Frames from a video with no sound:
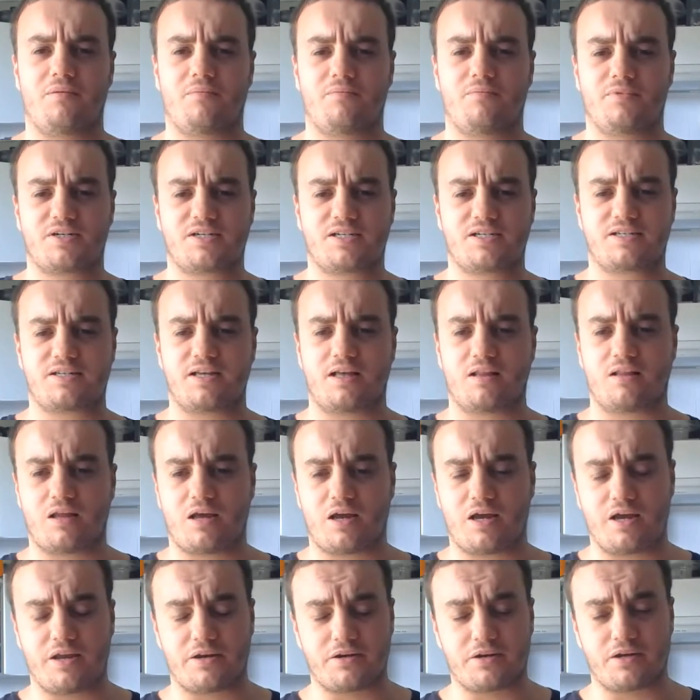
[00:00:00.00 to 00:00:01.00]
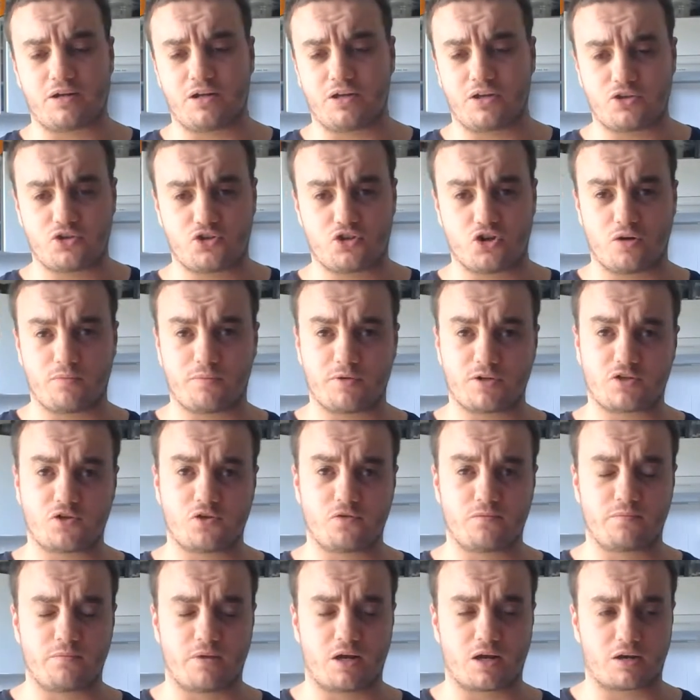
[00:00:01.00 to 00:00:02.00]
Stella, and a German
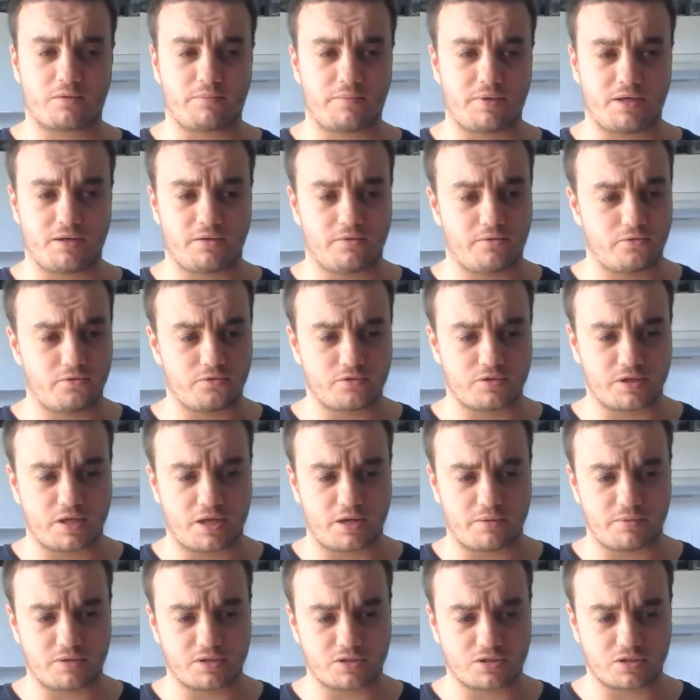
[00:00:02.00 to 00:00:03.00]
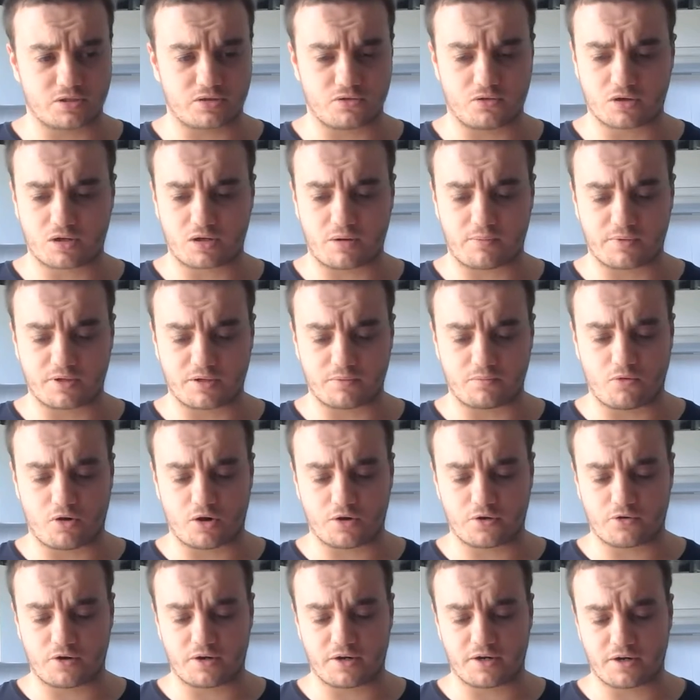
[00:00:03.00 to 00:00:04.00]
supermarket beer whose name is just not coming to
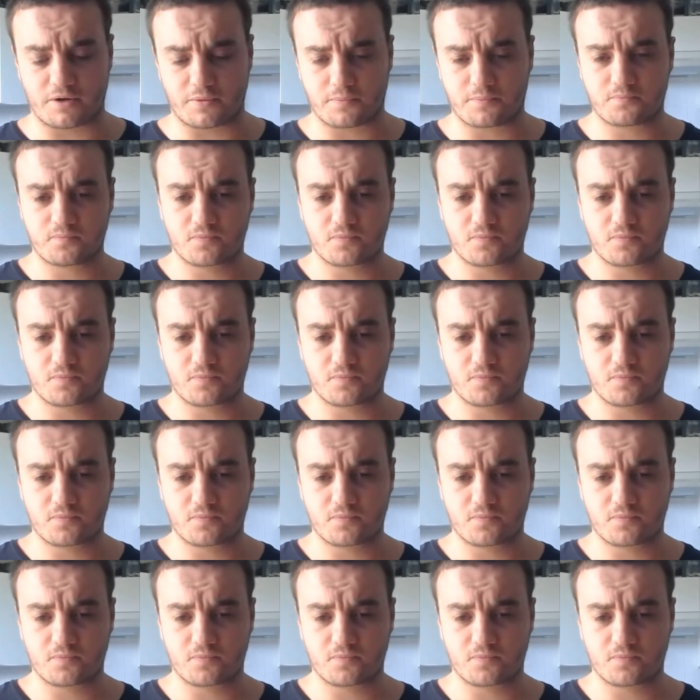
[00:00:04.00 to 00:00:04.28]
mind right now.